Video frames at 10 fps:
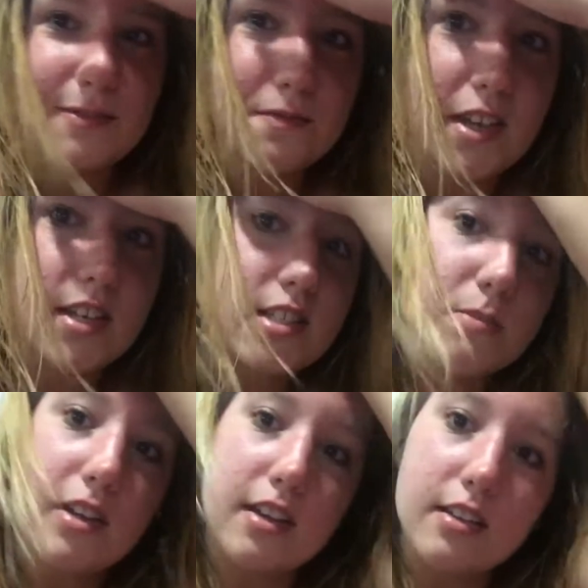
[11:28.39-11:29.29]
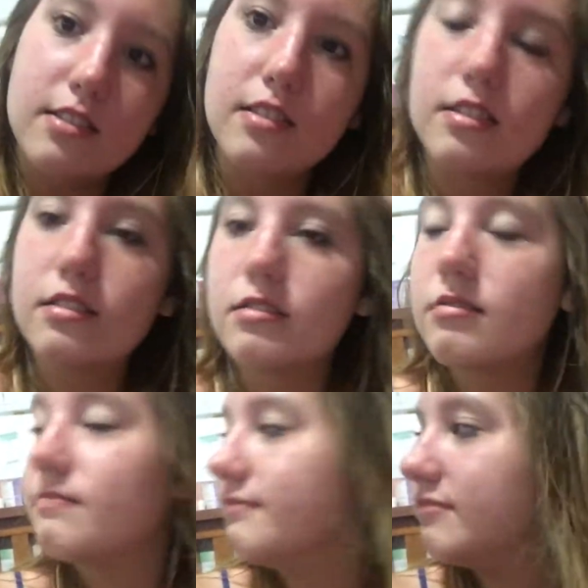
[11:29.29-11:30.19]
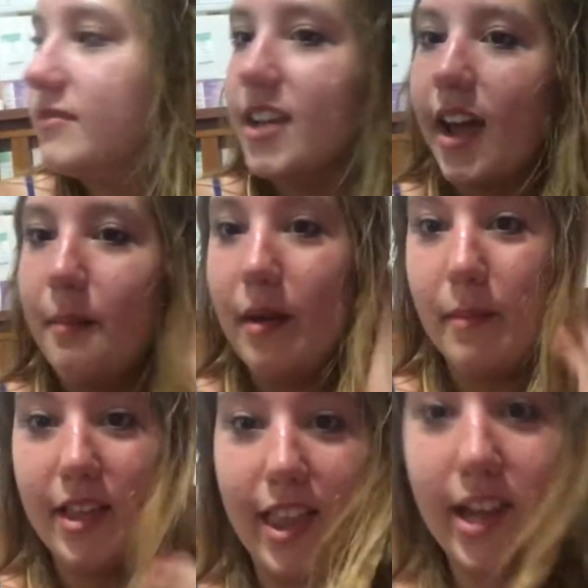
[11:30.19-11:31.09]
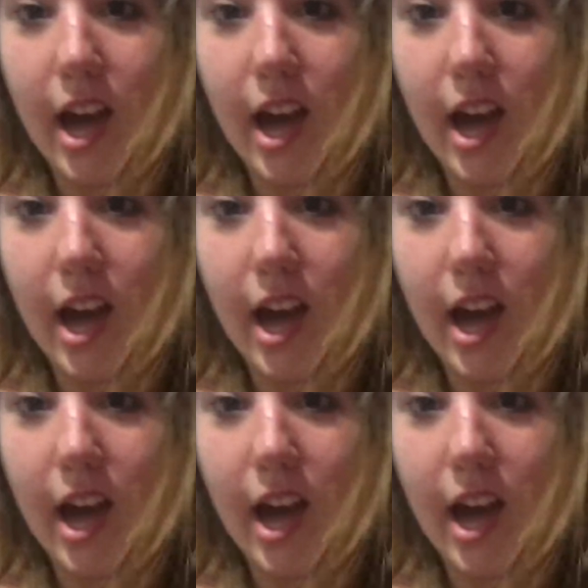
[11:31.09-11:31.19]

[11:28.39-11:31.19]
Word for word: face because yeah I mean like